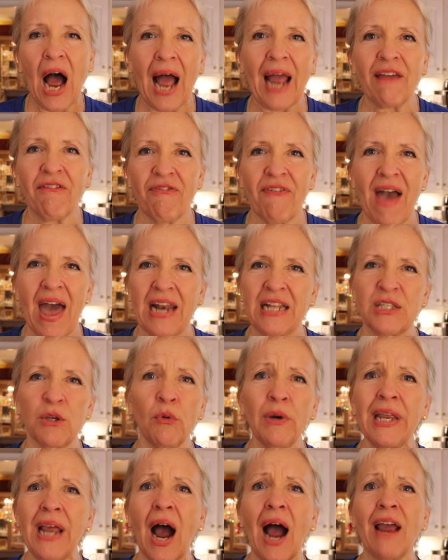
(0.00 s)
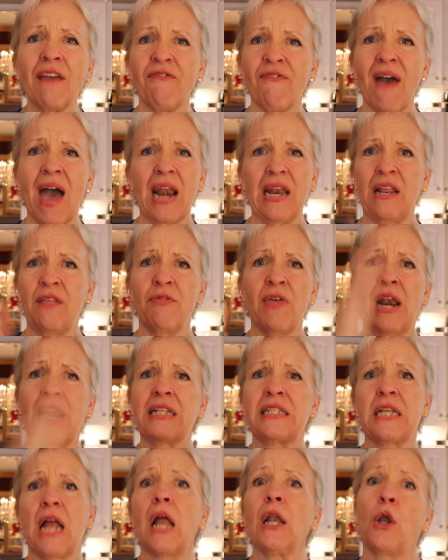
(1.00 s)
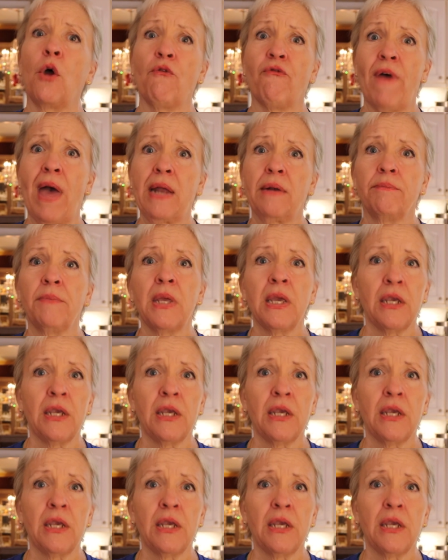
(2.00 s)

high-fat. It's only high-fat in that it's not low-fat.